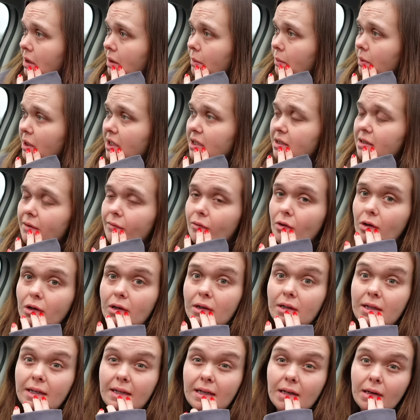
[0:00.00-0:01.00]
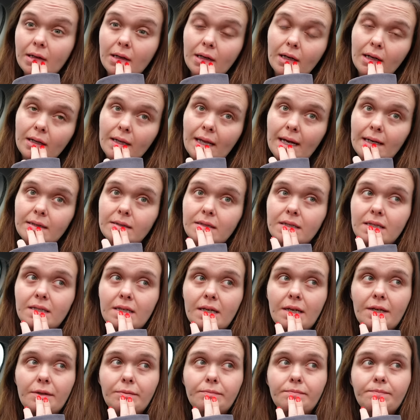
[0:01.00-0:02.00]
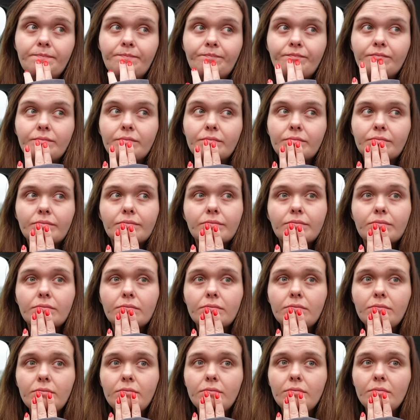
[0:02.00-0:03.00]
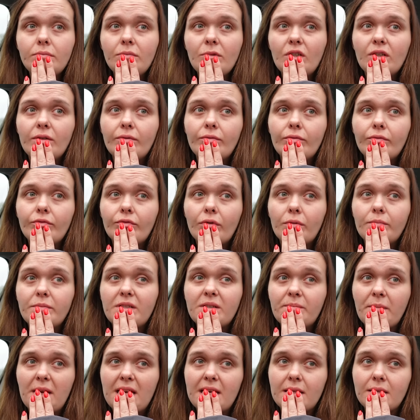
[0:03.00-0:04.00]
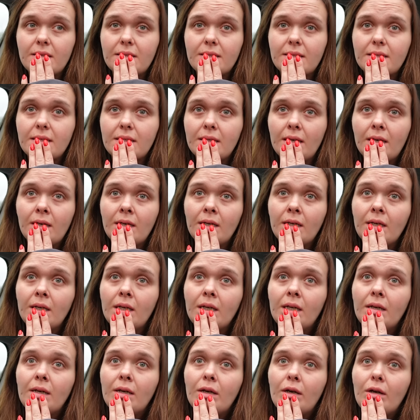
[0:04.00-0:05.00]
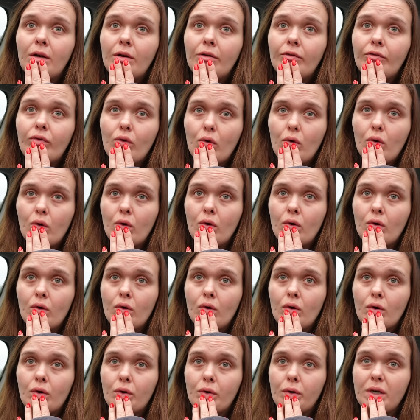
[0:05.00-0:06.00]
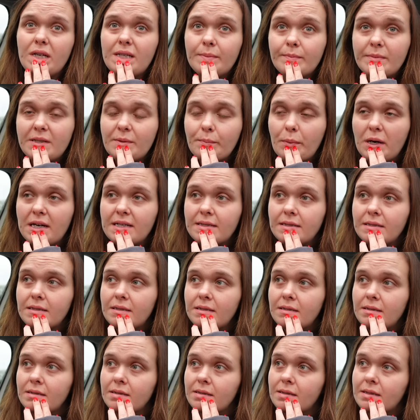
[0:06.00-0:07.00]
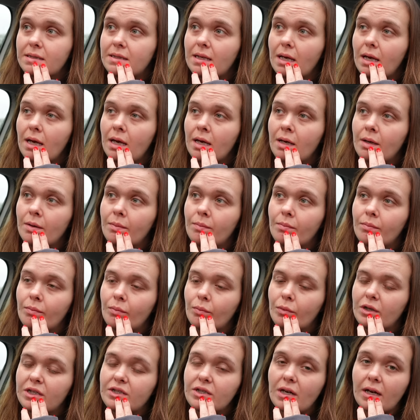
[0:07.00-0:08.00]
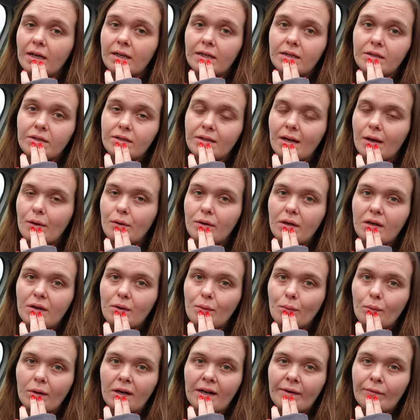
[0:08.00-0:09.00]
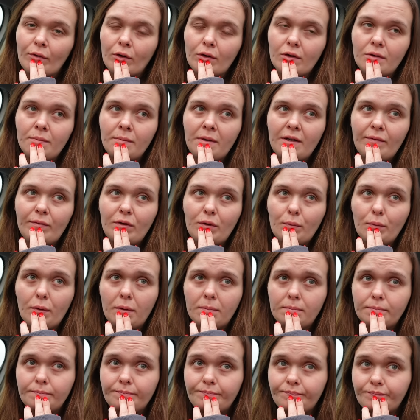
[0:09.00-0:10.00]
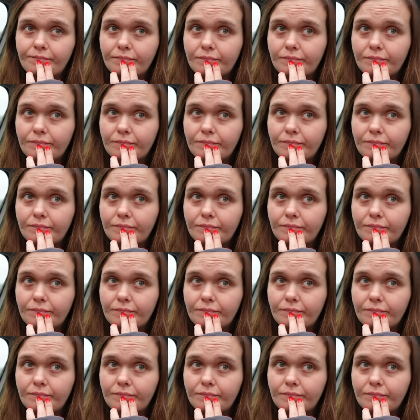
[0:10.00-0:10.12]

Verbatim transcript: because I've got click and collect to do from Smiths for Christmas presents, which I can show you when I've got them if you want.